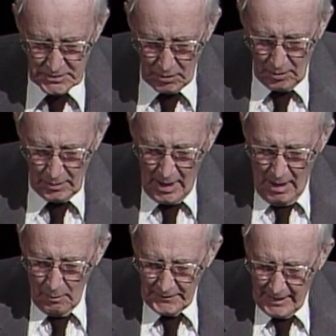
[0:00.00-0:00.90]
Lord,
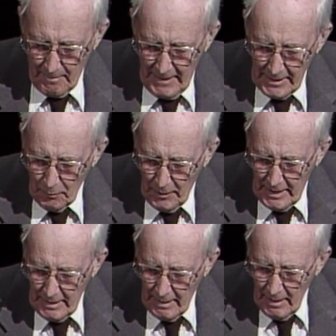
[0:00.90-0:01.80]
wilt thou make a way